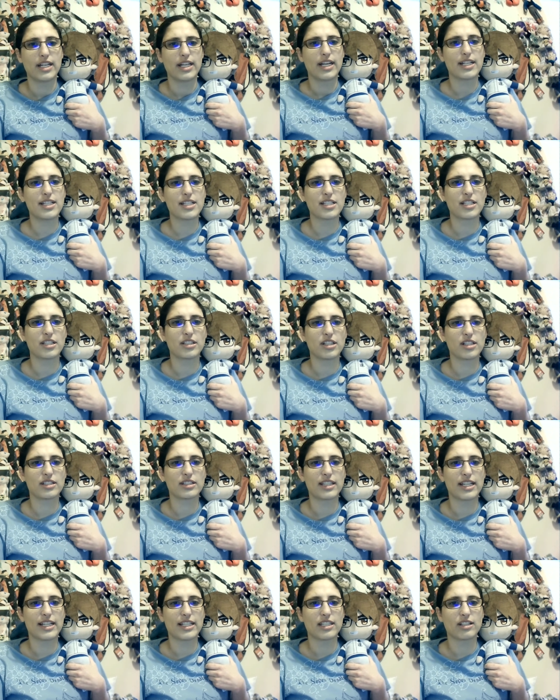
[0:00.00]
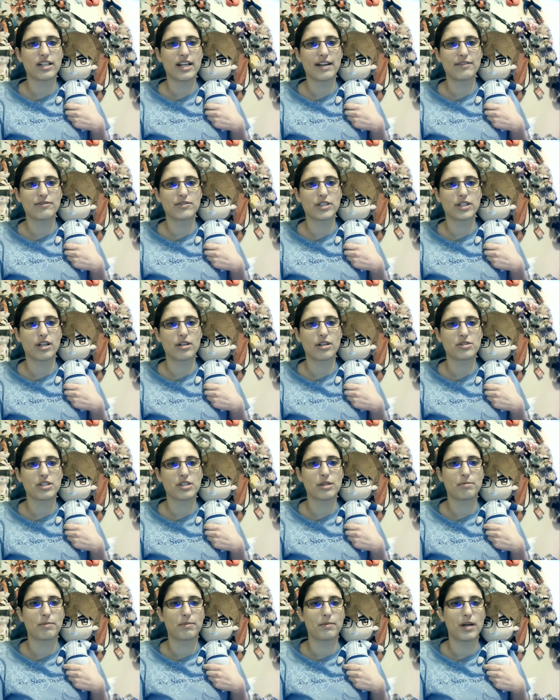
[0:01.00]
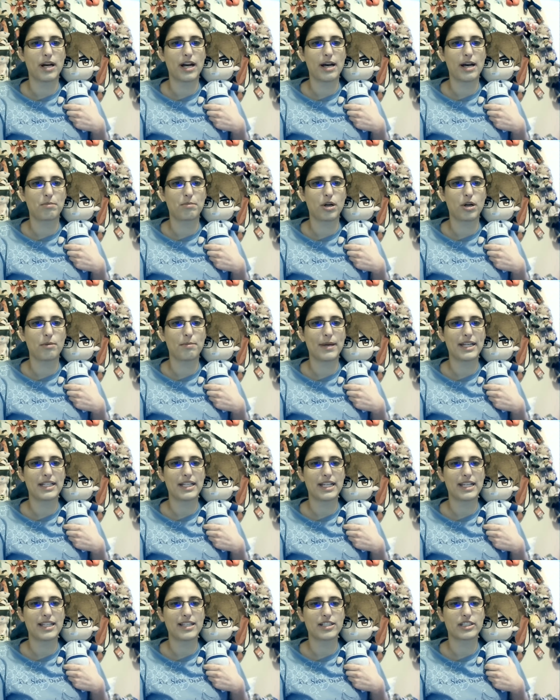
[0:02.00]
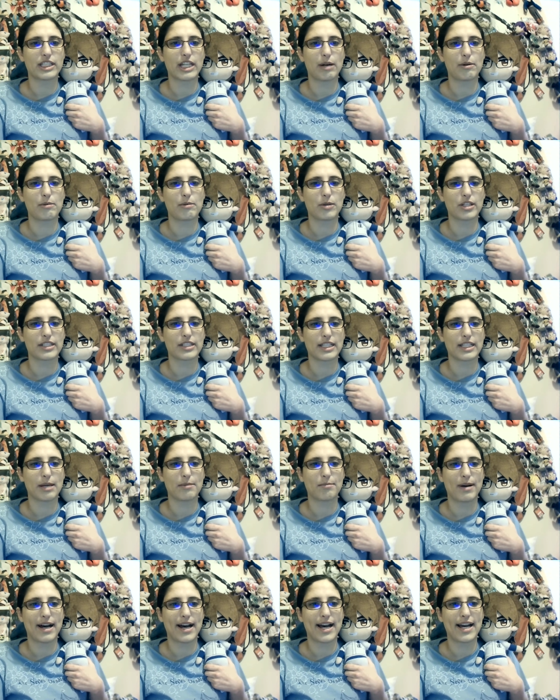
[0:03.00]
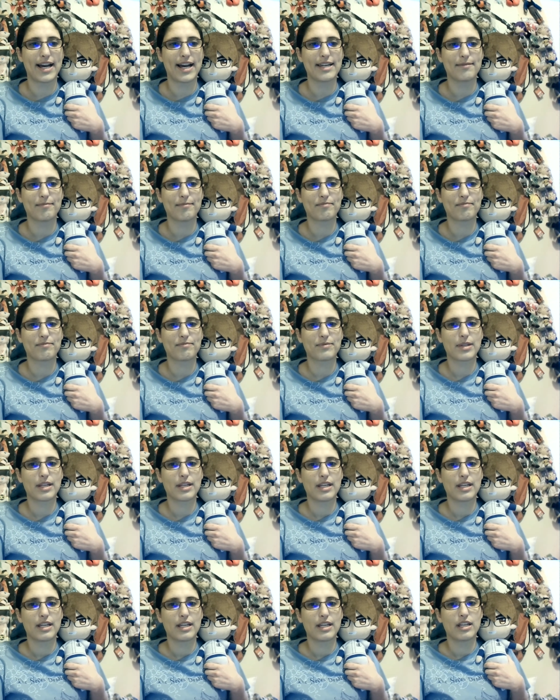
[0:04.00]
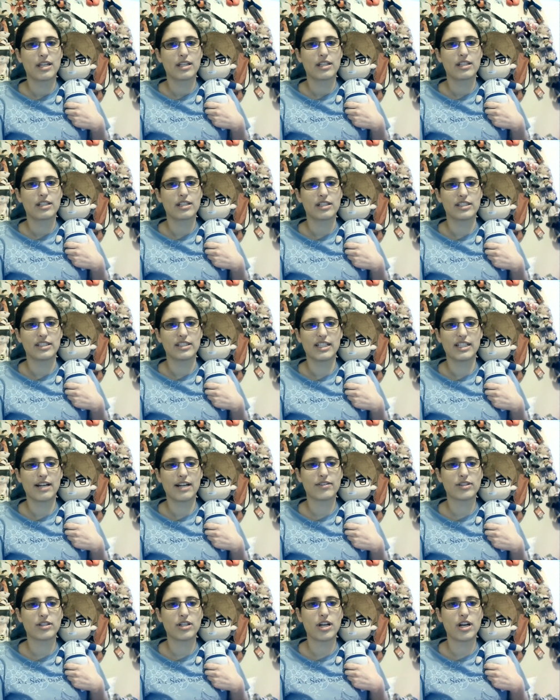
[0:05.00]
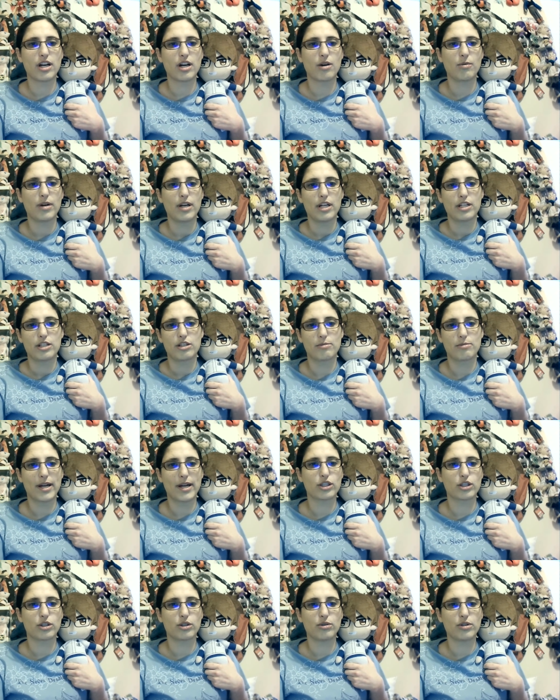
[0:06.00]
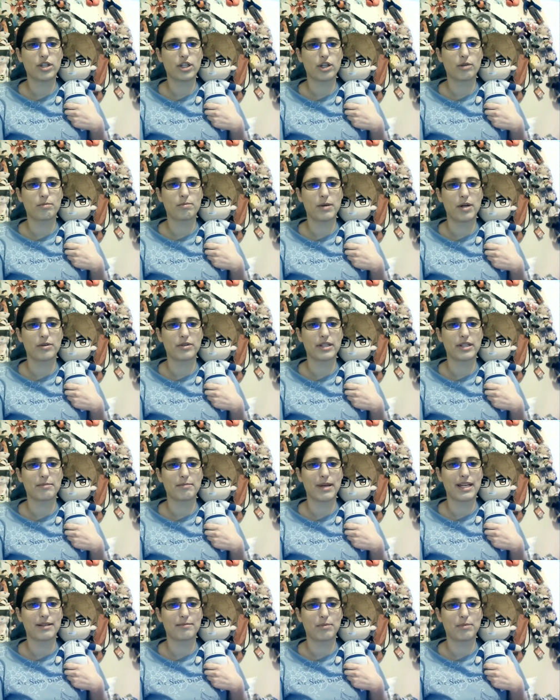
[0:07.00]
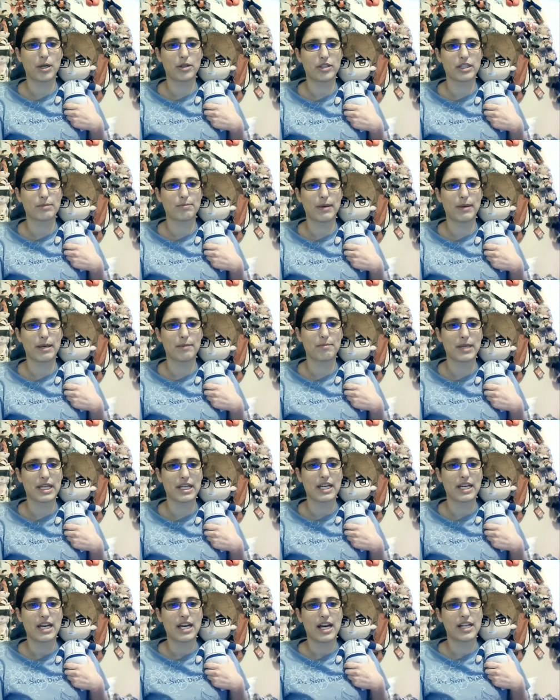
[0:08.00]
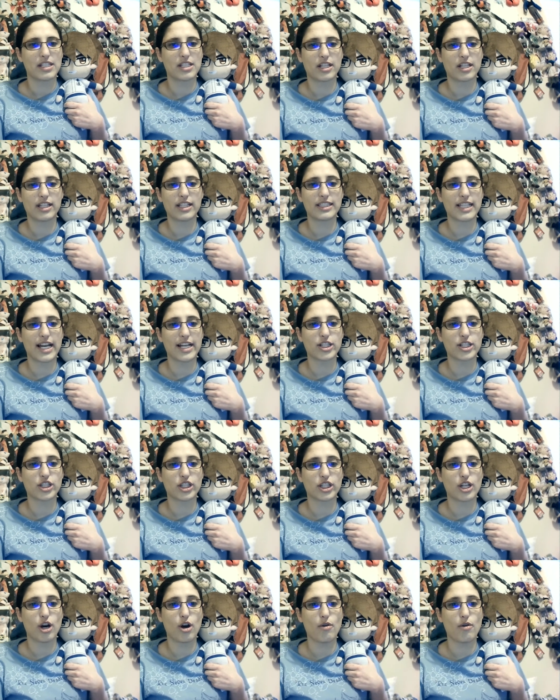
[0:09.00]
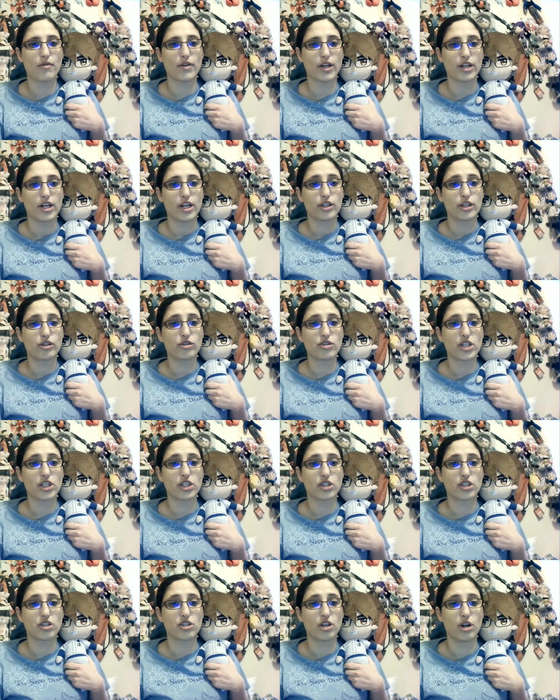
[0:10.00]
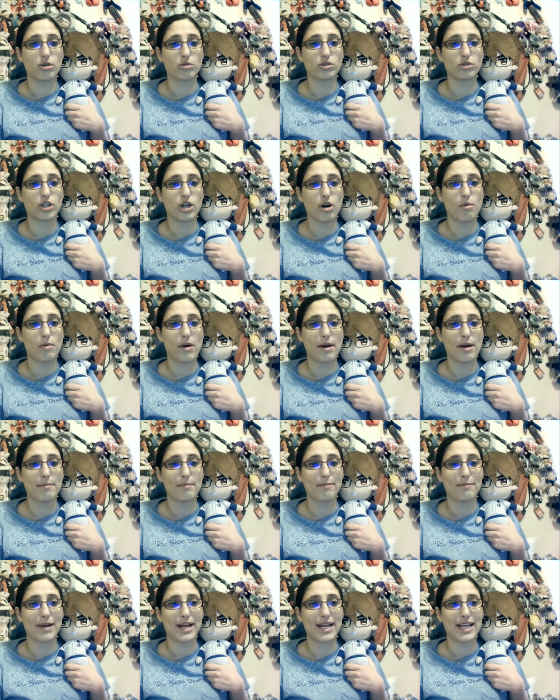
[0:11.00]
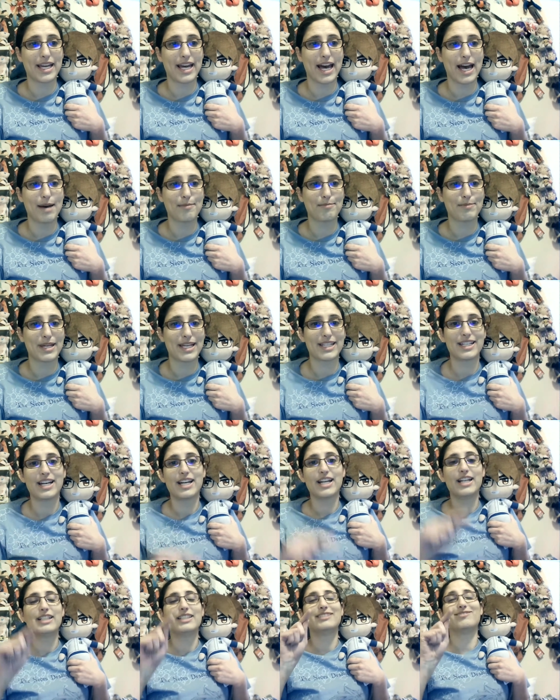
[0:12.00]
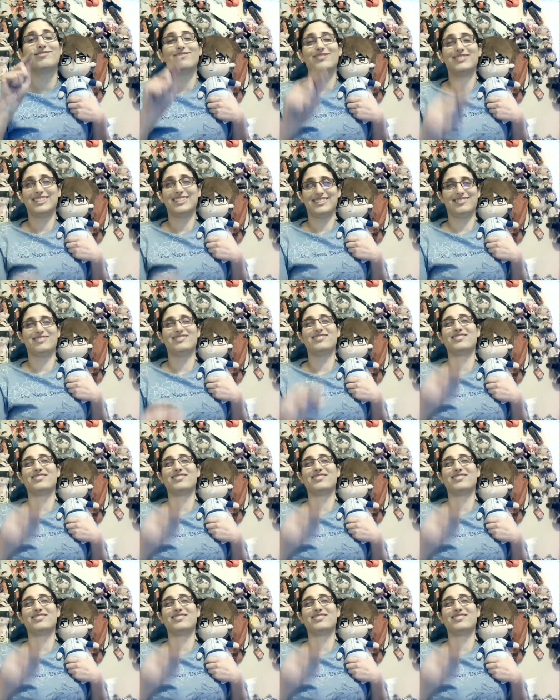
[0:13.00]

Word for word: It doesn't look like you'll have to go to the uh, bullpen either, Sawamura senpai. You never know. No matter who your opponent may, opponents may be, until it's actually over, you just don't know what might happen.